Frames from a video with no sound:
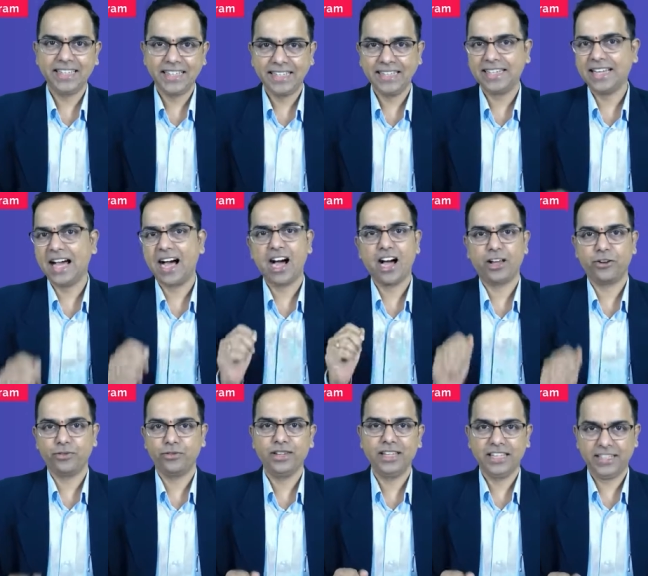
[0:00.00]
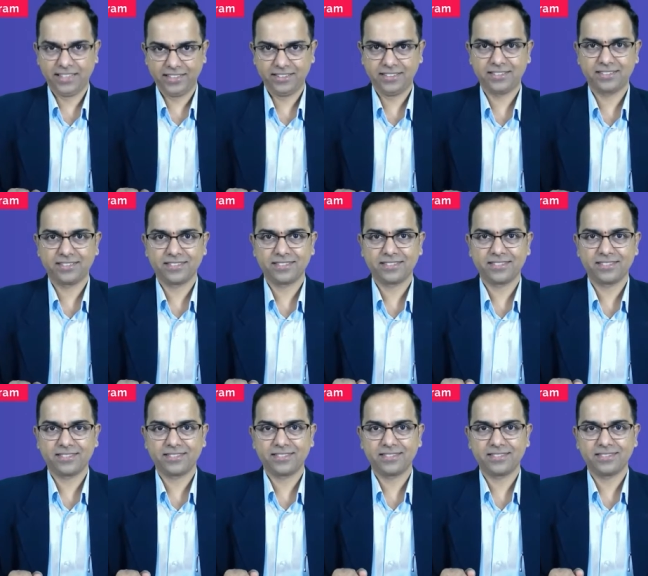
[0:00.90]
we?
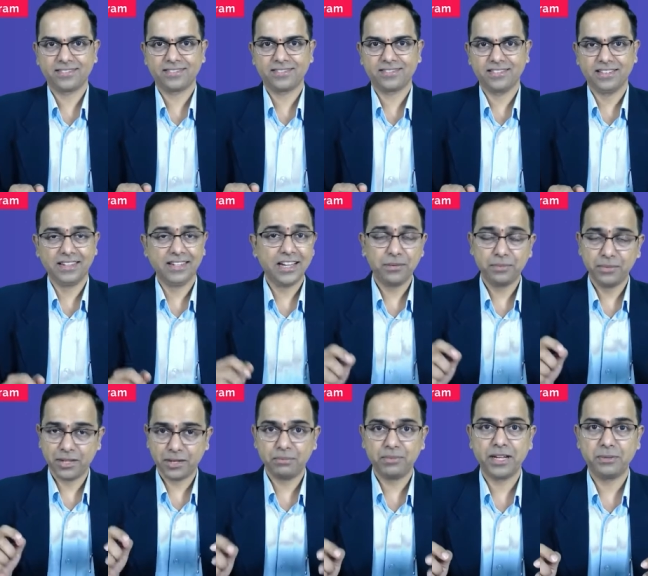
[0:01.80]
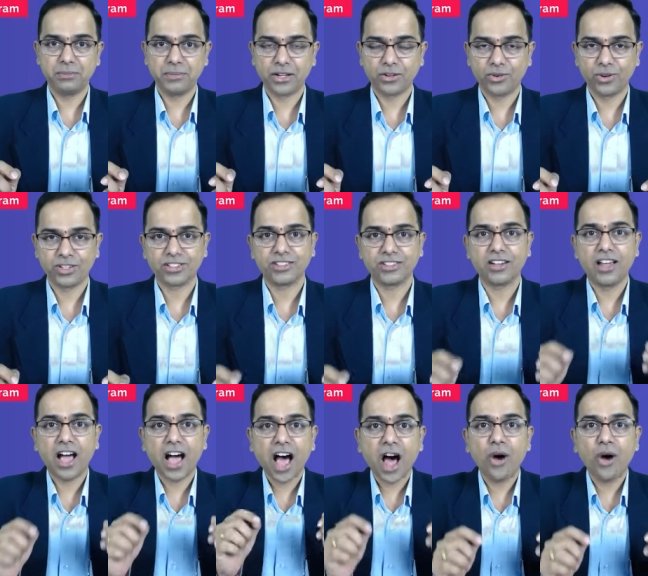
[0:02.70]
Let me repeat my question. How
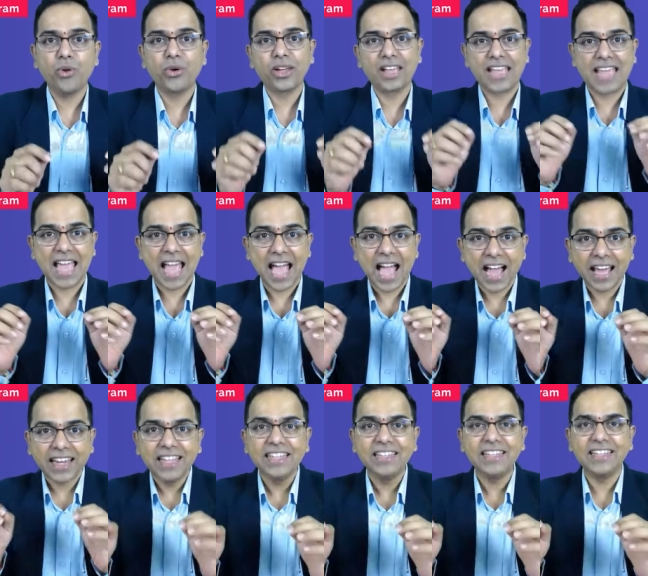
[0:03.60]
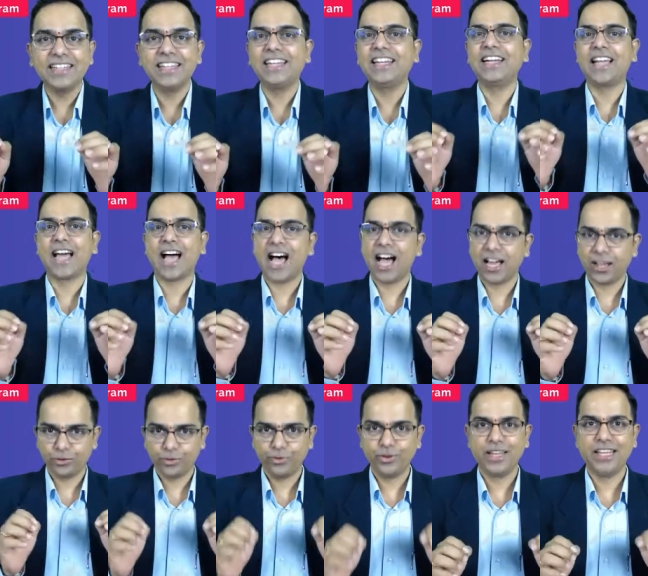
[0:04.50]
guaranteed are we
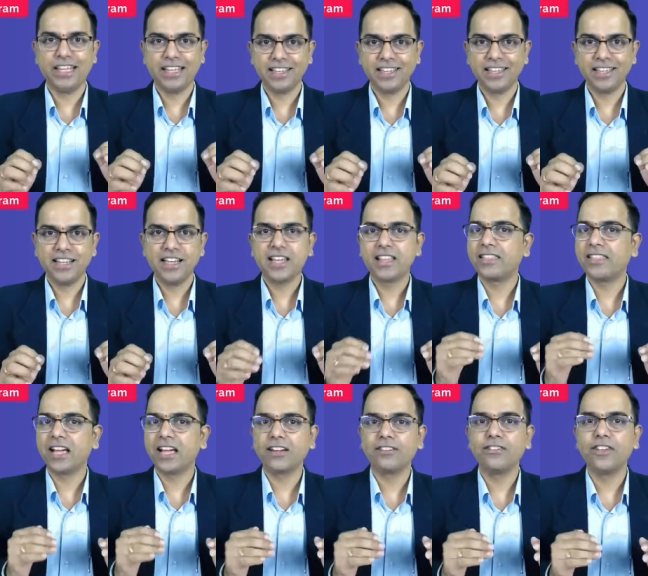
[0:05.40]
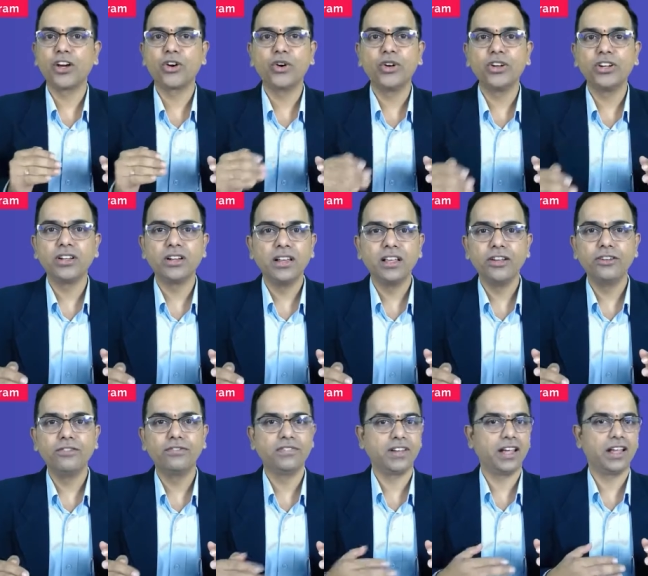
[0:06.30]
that we are going to live till
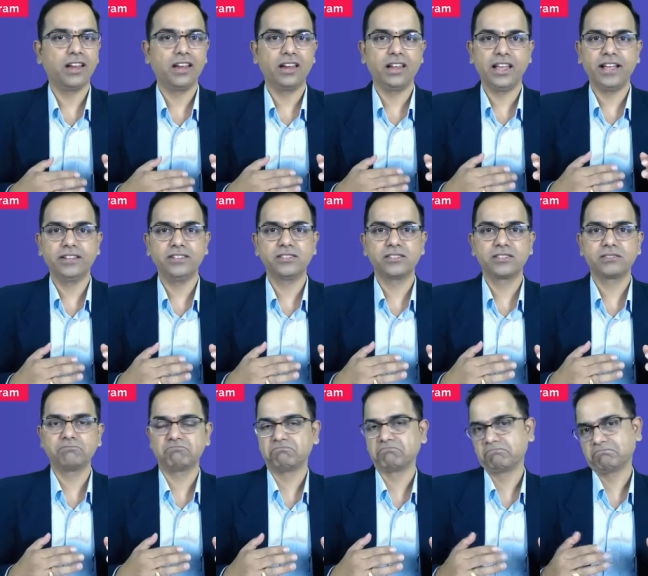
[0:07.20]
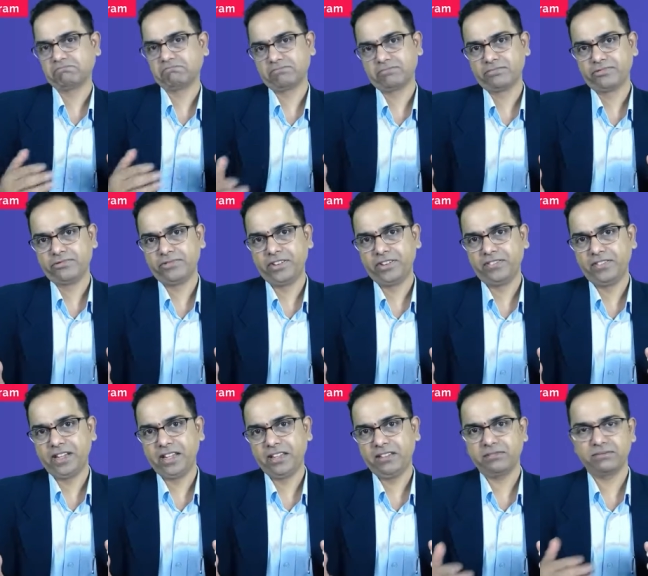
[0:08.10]
age 50?
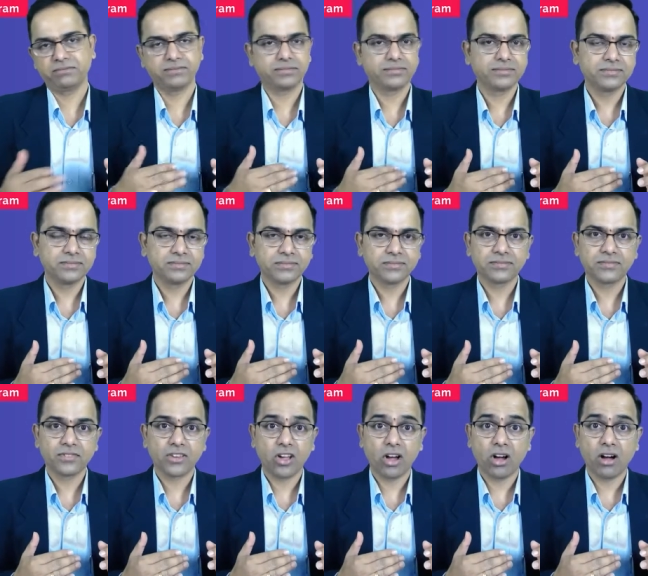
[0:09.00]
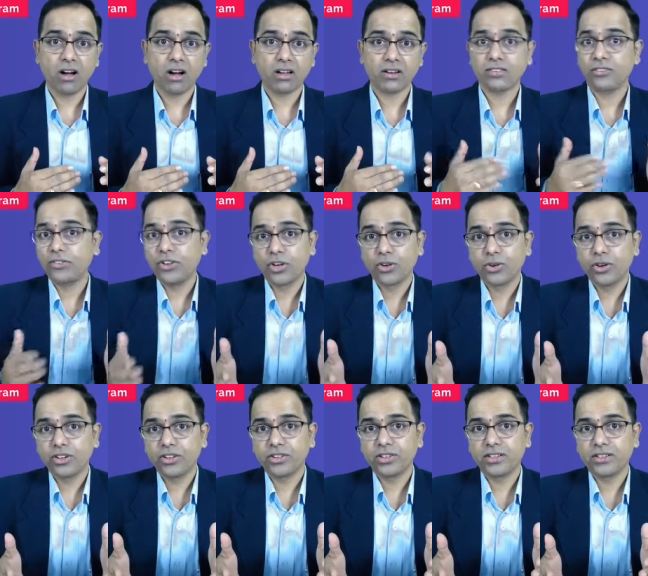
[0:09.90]
Or we are going to
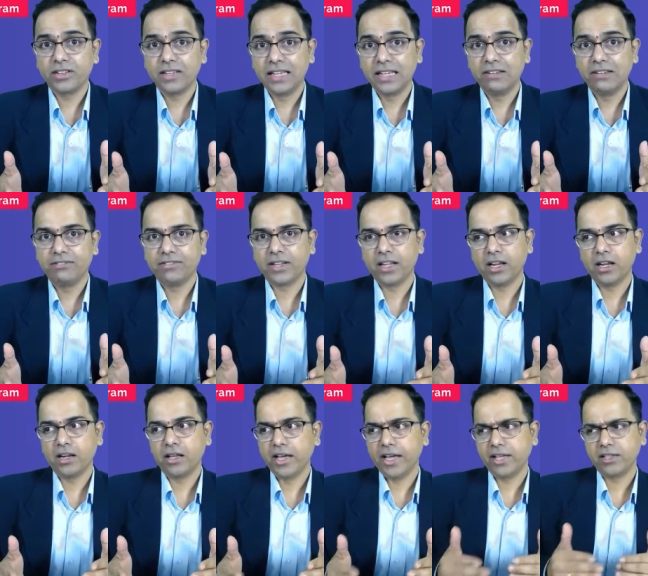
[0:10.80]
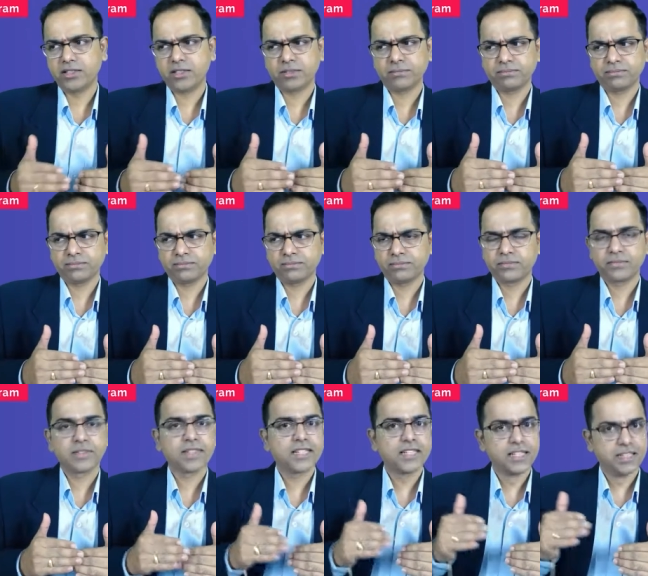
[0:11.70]
live till age
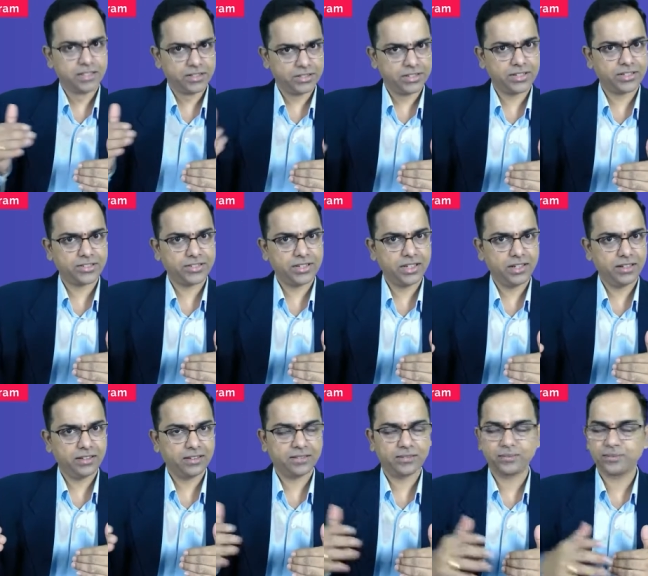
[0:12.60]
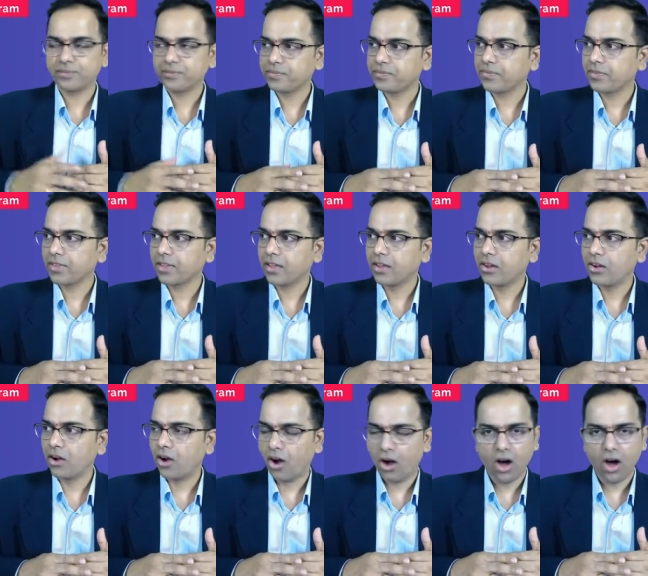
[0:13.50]
60, or